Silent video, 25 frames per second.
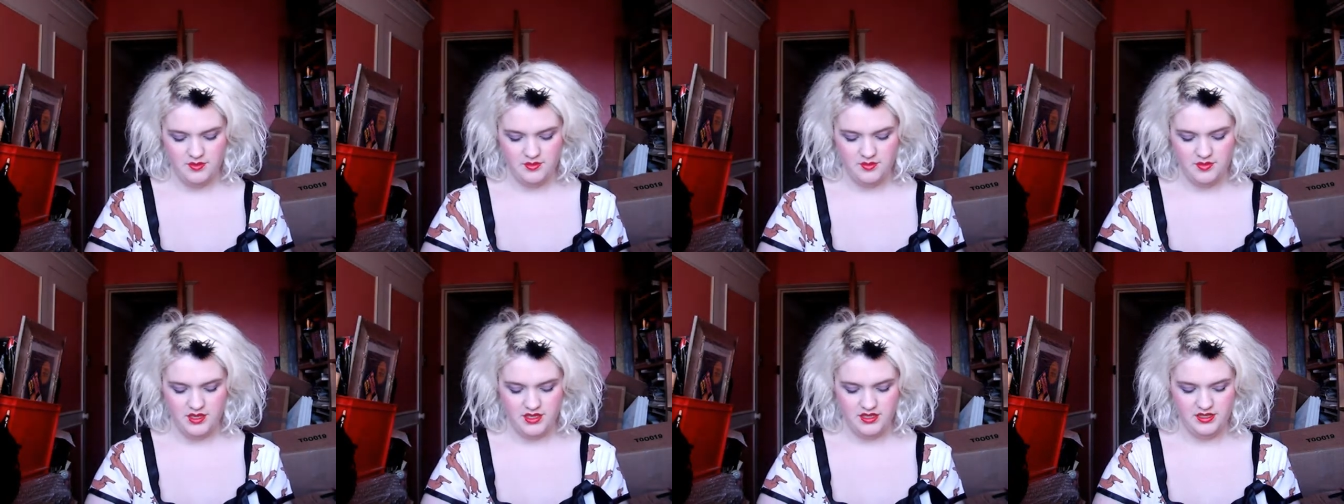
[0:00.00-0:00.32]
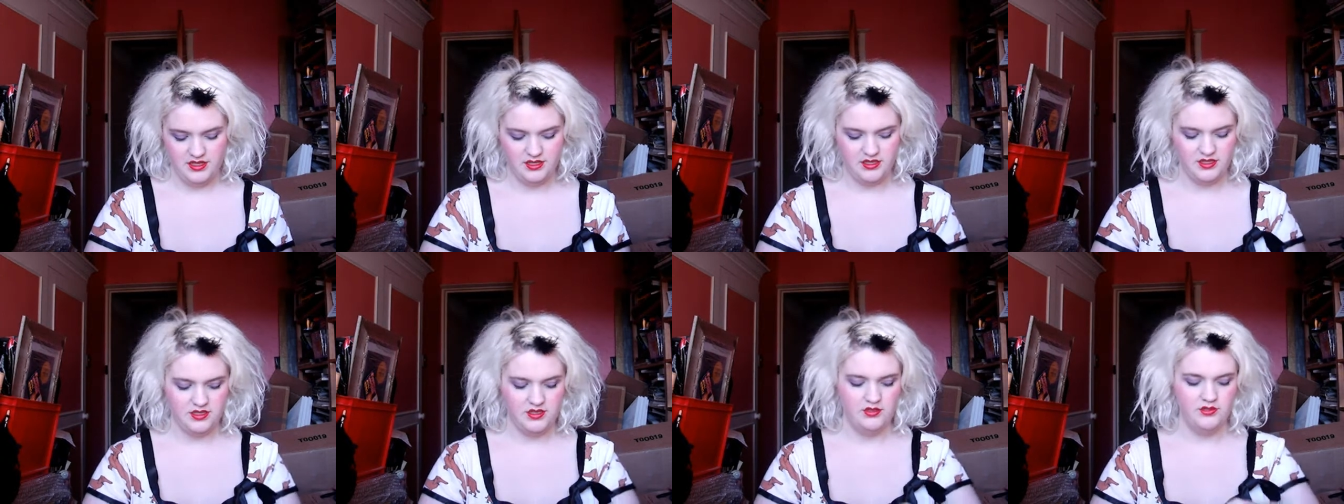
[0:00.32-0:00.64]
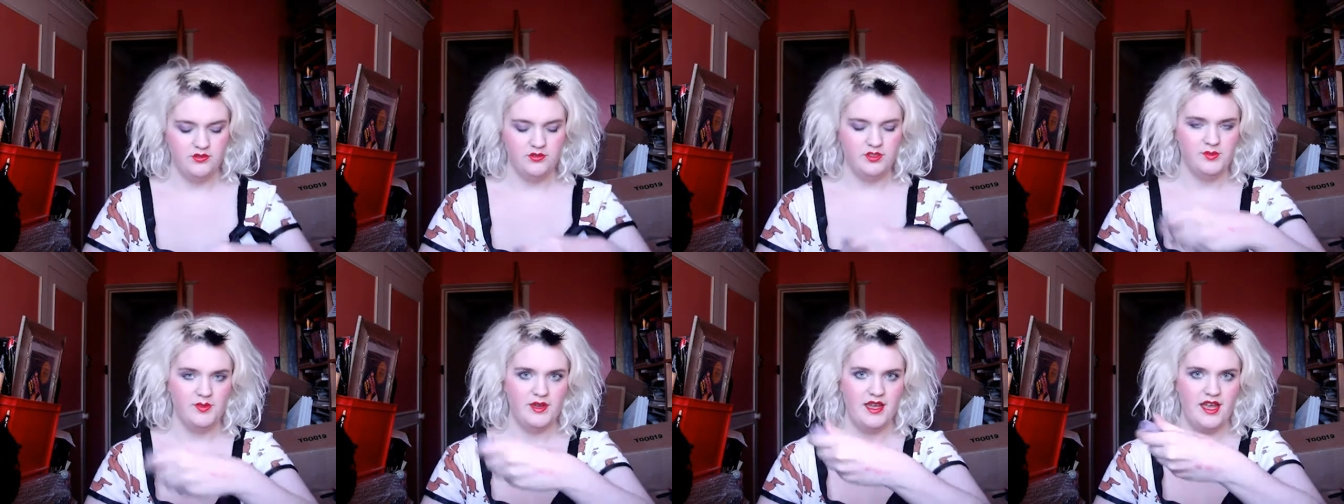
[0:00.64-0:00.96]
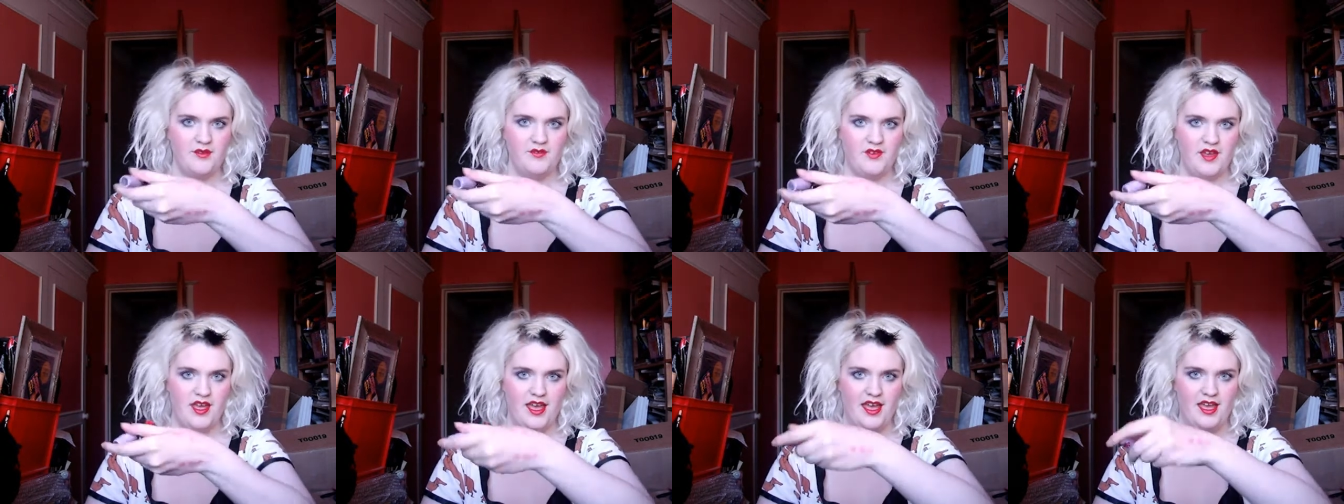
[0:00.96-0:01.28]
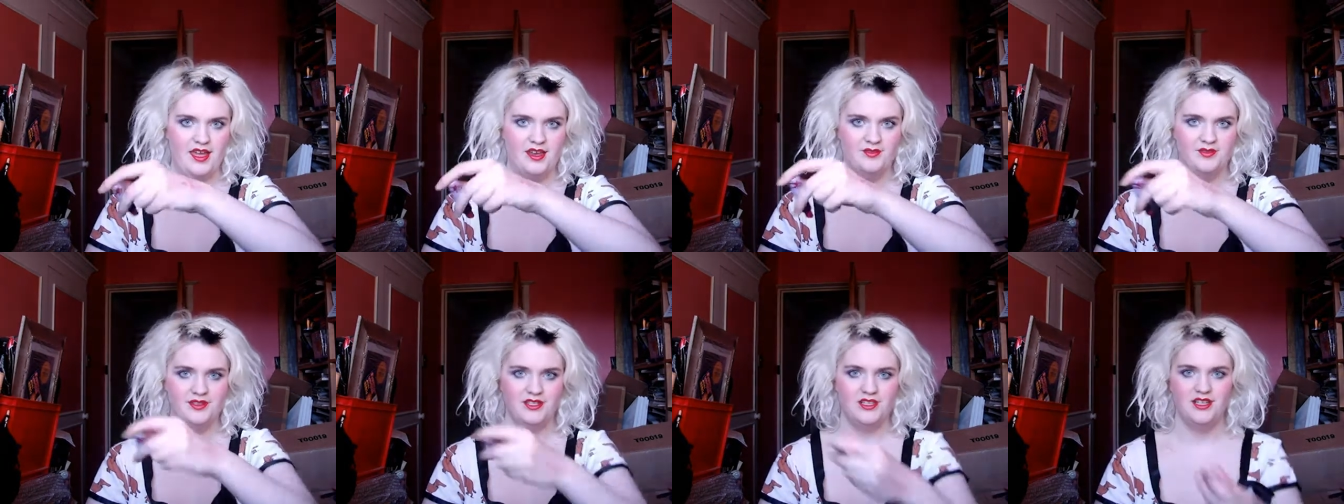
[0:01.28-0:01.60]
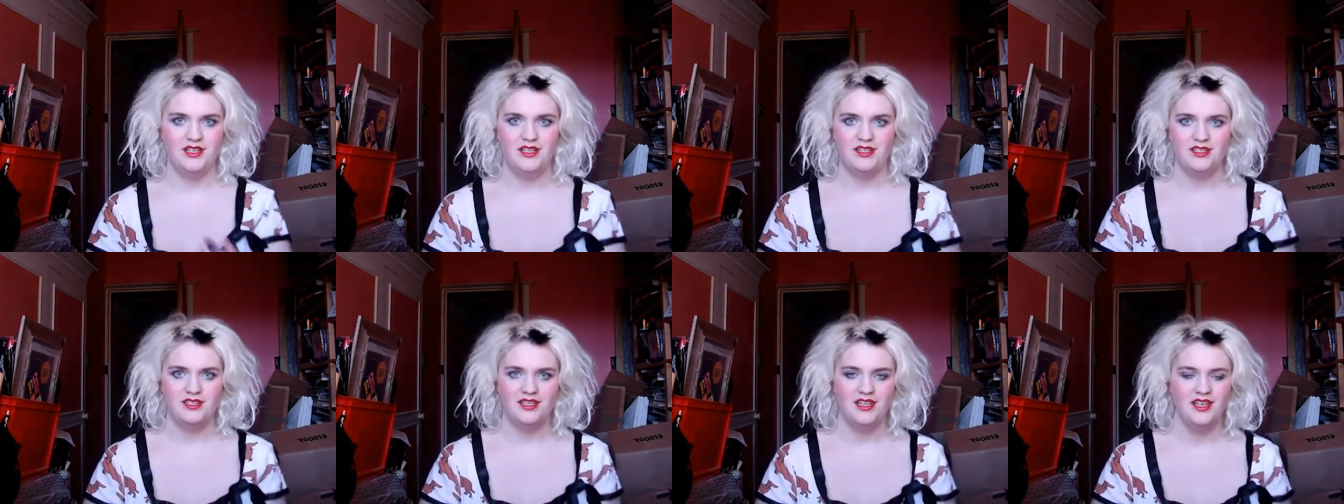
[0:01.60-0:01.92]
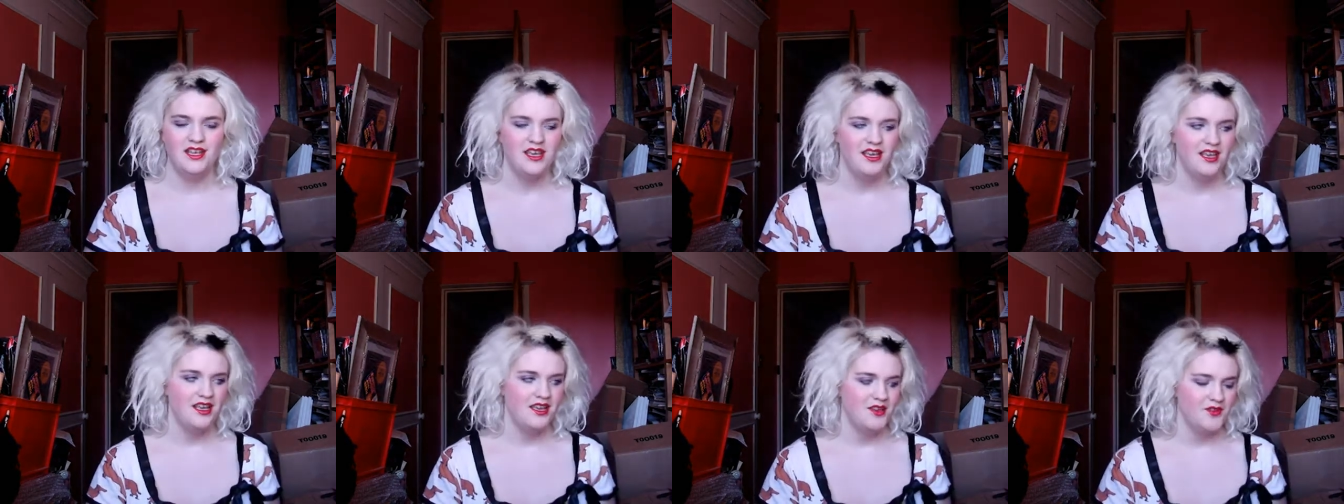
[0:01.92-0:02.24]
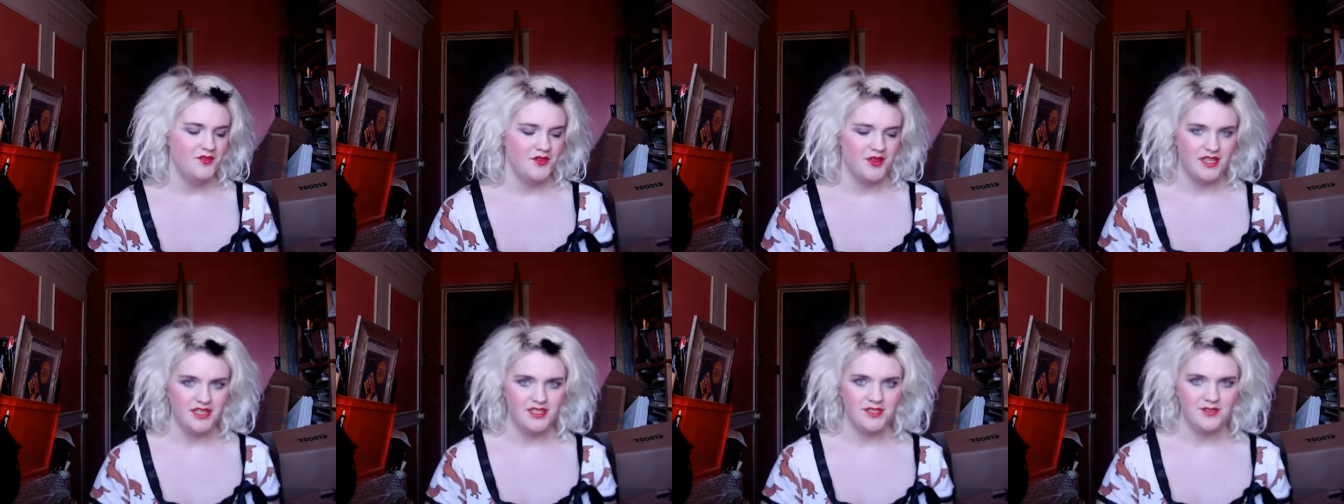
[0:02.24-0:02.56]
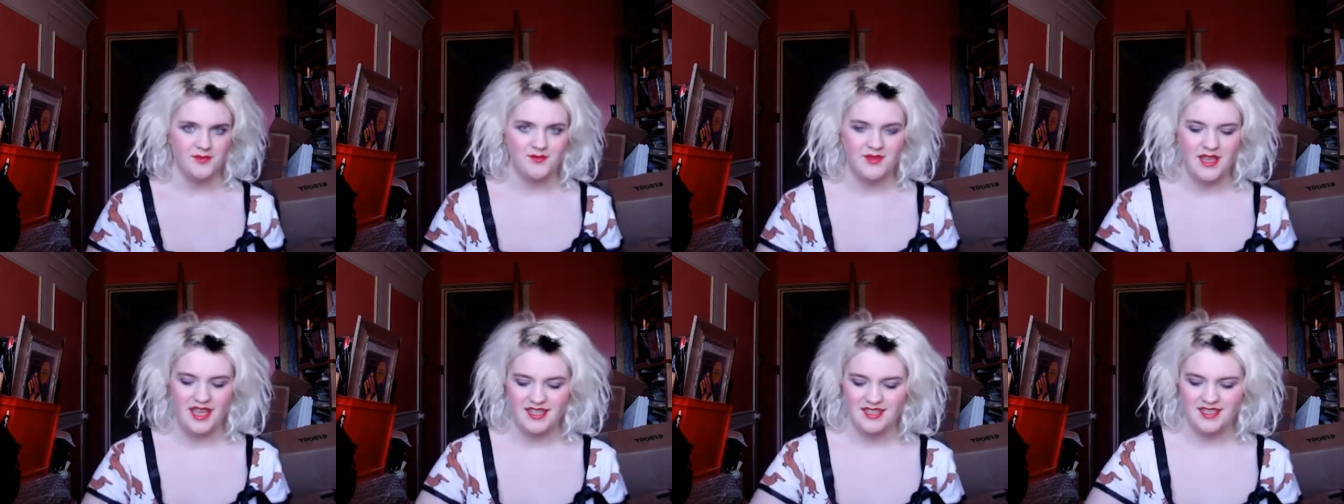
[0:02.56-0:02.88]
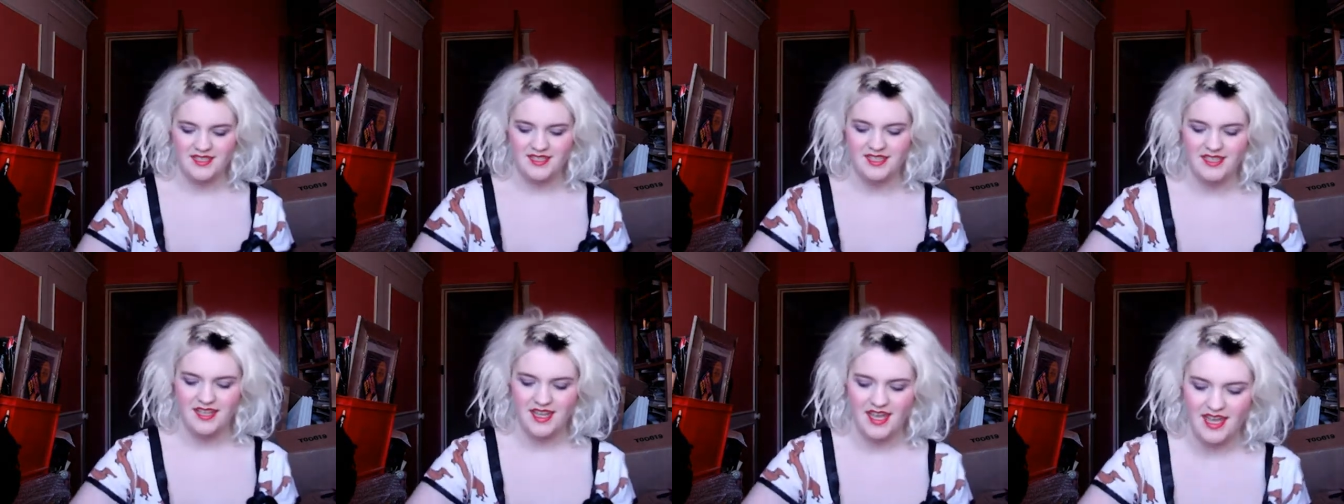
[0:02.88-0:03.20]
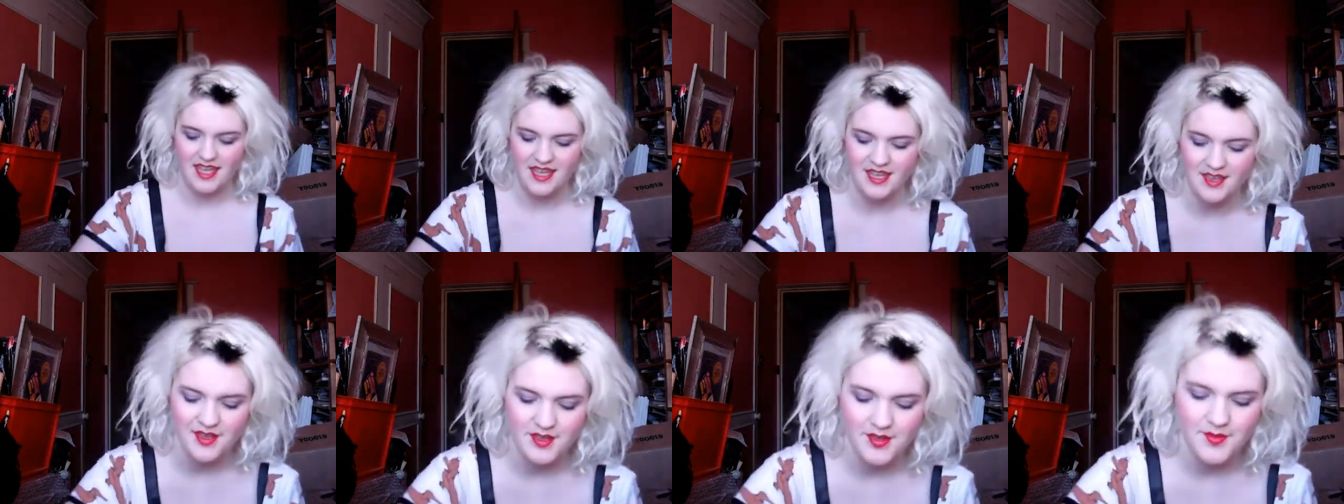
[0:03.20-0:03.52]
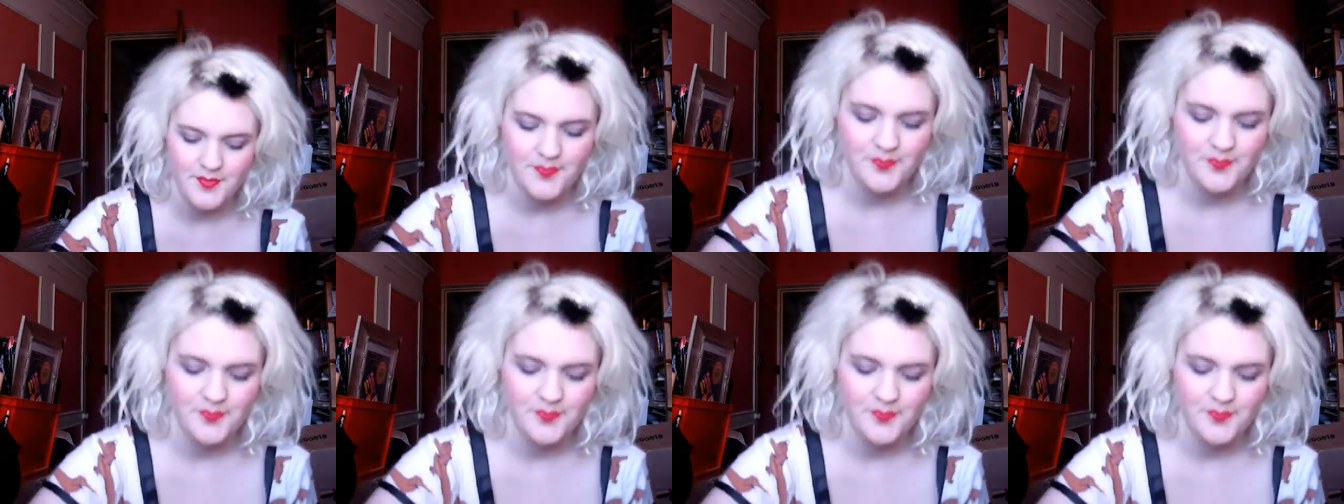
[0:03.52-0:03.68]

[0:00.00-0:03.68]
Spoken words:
Please excuse my other hand, which still has things from yesterday.